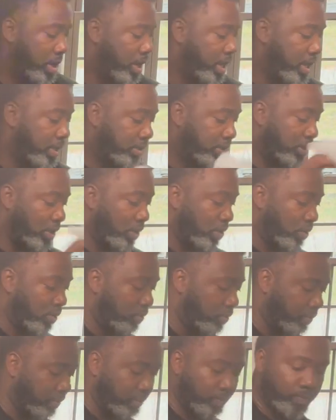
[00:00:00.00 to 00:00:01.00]
And so,
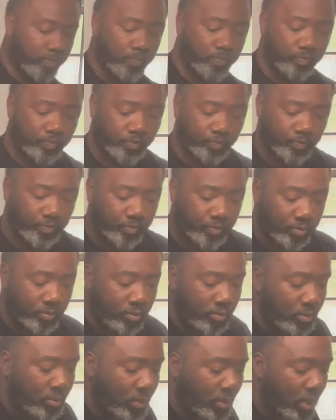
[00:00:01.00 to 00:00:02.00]

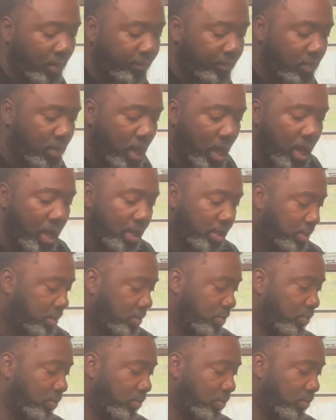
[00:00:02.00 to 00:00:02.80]
you guys